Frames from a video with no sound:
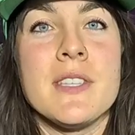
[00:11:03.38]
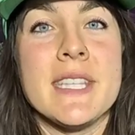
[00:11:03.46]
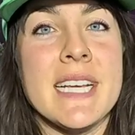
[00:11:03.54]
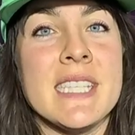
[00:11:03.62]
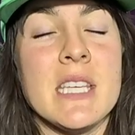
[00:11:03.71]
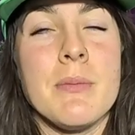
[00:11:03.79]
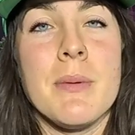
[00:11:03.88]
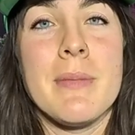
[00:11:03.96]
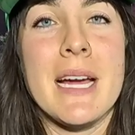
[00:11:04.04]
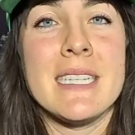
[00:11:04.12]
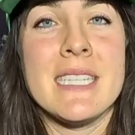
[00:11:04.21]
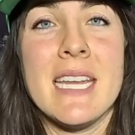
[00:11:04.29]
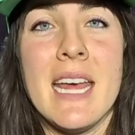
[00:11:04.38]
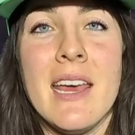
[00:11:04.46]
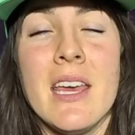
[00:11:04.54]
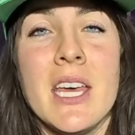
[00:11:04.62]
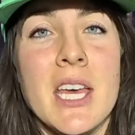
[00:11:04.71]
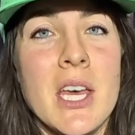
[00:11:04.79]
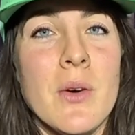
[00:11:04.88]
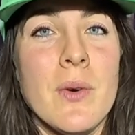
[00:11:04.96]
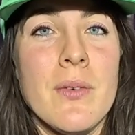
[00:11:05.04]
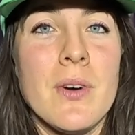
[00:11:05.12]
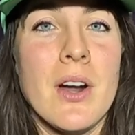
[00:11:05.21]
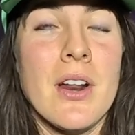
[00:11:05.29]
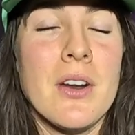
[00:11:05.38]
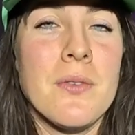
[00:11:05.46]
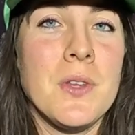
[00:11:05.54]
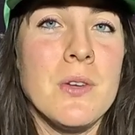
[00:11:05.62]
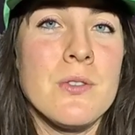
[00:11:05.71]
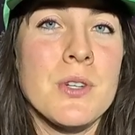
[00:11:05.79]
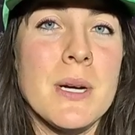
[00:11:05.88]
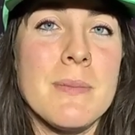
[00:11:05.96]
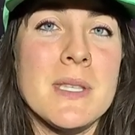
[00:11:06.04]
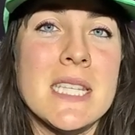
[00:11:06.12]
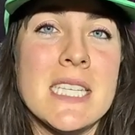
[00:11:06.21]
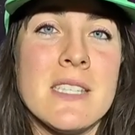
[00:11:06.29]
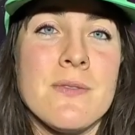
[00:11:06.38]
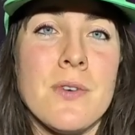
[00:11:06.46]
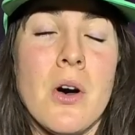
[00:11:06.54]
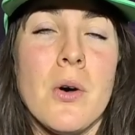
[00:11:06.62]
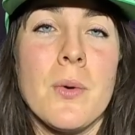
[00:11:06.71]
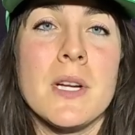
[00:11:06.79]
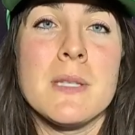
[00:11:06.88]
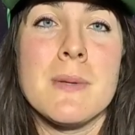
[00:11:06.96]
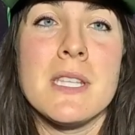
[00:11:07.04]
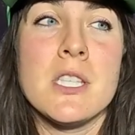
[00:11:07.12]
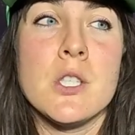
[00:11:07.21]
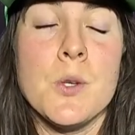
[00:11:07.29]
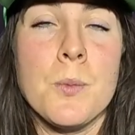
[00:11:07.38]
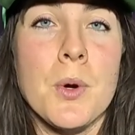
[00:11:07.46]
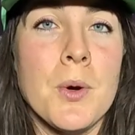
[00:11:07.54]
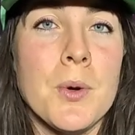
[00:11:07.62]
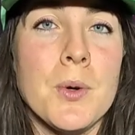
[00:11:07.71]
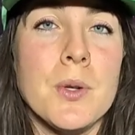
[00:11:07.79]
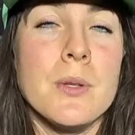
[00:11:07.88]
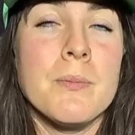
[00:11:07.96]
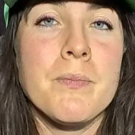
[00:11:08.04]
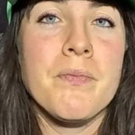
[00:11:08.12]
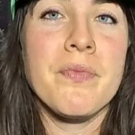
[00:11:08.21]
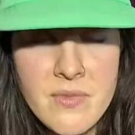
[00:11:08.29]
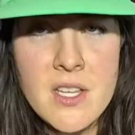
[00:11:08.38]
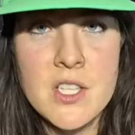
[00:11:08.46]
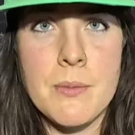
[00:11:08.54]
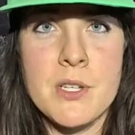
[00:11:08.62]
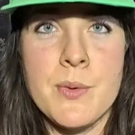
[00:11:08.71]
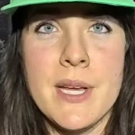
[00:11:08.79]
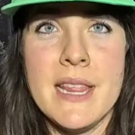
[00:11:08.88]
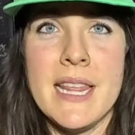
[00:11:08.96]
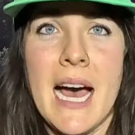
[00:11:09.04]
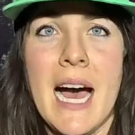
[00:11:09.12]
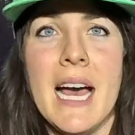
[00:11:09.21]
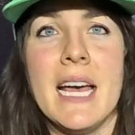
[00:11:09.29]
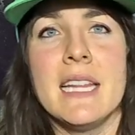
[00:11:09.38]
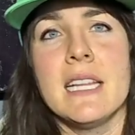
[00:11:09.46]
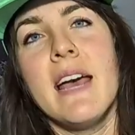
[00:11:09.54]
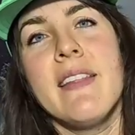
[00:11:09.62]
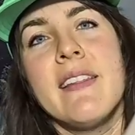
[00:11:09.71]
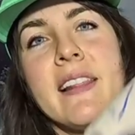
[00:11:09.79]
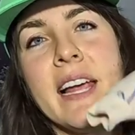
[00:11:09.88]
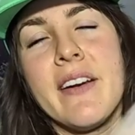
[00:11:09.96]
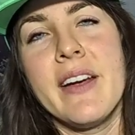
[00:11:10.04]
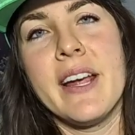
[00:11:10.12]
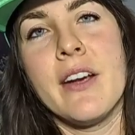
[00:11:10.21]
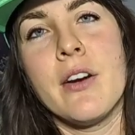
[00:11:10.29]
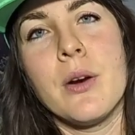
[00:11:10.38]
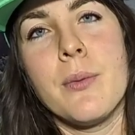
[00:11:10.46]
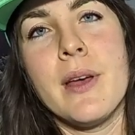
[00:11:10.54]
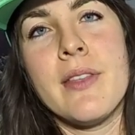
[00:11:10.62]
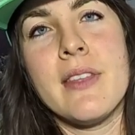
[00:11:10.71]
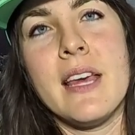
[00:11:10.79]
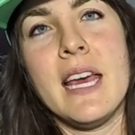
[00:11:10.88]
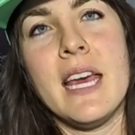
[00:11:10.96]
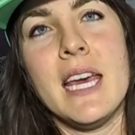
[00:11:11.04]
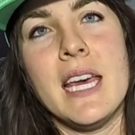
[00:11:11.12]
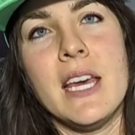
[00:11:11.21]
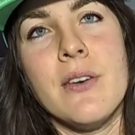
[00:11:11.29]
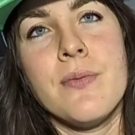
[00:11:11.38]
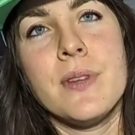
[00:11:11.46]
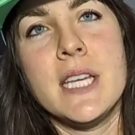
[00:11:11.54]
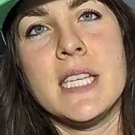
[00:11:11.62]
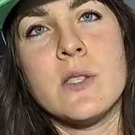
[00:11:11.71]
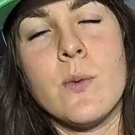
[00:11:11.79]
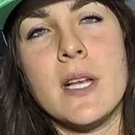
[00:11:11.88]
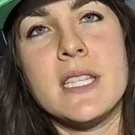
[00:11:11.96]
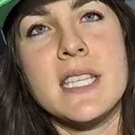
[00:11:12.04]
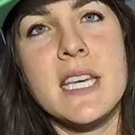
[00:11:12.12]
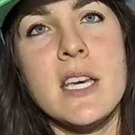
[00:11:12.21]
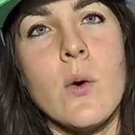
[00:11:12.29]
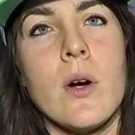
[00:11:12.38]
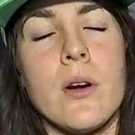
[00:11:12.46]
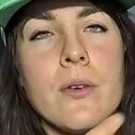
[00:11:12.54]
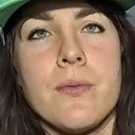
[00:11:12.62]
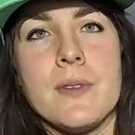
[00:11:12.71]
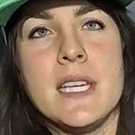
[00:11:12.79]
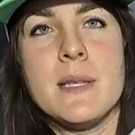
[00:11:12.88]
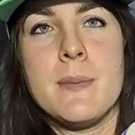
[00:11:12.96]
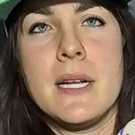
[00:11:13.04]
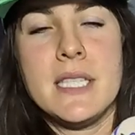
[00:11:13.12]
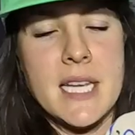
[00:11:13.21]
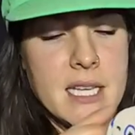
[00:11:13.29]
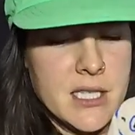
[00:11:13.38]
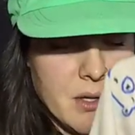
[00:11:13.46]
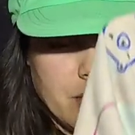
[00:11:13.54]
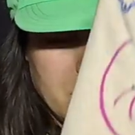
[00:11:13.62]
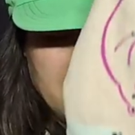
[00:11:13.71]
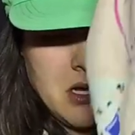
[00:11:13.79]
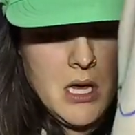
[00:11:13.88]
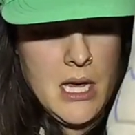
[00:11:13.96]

using that sleeping bag today. We've gone on a few trips this fall where it's been super cold. So between that and then layering her with a fleece onesie or her fleece bunting suit,